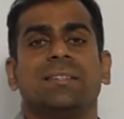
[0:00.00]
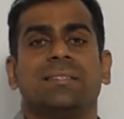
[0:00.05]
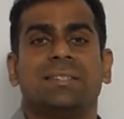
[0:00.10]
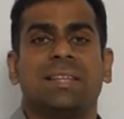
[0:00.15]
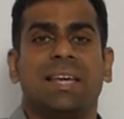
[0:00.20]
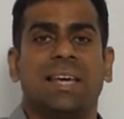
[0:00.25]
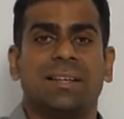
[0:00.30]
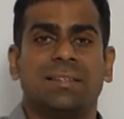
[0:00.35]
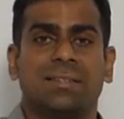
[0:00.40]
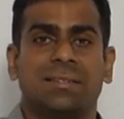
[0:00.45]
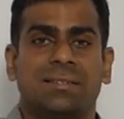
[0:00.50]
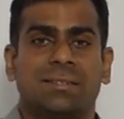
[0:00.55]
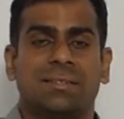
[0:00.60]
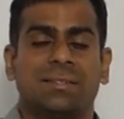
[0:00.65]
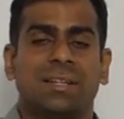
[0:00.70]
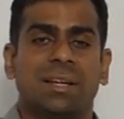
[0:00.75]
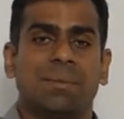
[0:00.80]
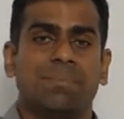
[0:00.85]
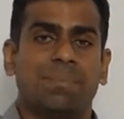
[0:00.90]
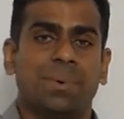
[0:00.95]
Checks
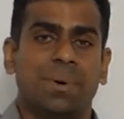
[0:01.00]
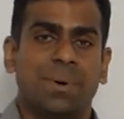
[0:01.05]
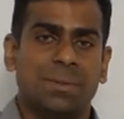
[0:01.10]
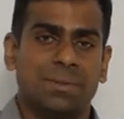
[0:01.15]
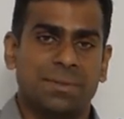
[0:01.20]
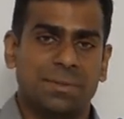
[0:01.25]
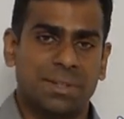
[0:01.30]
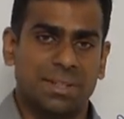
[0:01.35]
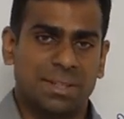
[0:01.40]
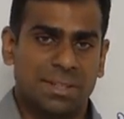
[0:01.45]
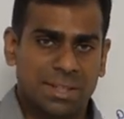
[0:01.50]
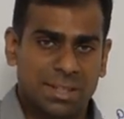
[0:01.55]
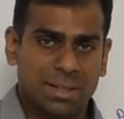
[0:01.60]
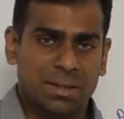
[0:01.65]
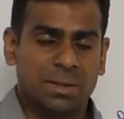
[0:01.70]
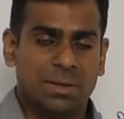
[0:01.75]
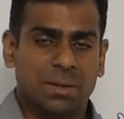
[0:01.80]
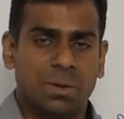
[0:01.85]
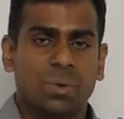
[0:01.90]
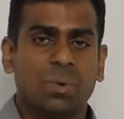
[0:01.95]
deposited.
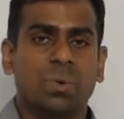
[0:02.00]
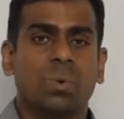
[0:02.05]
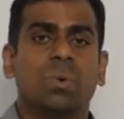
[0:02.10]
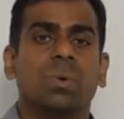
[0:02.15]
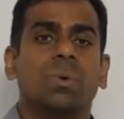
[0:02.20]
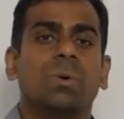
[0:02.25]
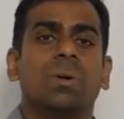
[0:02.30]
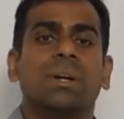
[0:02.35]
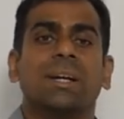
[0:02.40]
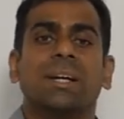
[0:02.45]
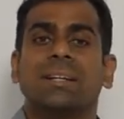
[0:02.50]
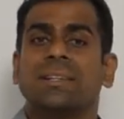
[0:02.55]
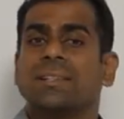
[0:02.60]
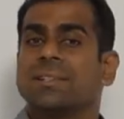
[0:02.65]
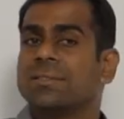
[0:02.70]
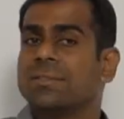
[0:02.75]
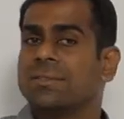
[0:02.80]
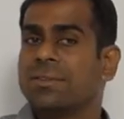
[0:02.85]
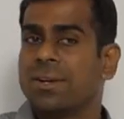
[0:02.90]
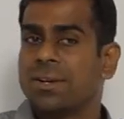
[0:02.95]
Who? It
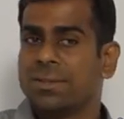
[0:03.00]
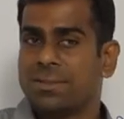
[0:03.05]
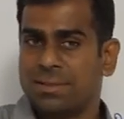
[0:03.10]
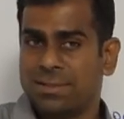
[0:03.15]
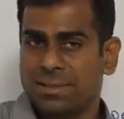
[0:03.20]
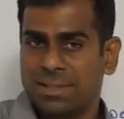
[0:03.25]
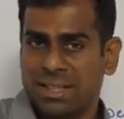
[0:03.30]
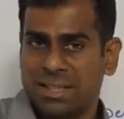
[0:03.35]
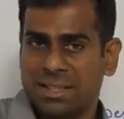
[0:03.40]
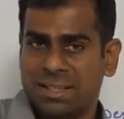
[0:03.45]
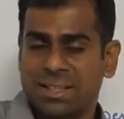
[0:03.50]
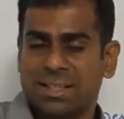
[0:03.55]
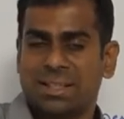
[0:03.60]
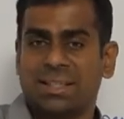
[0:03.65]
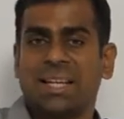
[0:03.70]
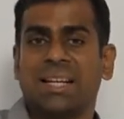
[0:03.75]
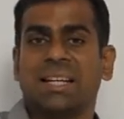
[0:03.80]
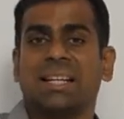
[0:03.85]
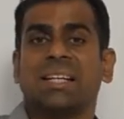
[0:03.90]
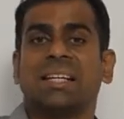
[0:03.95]
is not
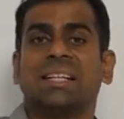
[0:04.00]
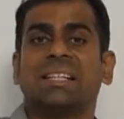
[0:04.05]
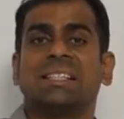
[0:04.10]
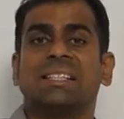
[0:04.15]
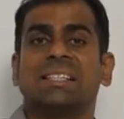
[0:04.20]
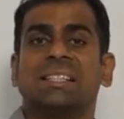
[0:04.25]
stated. Then it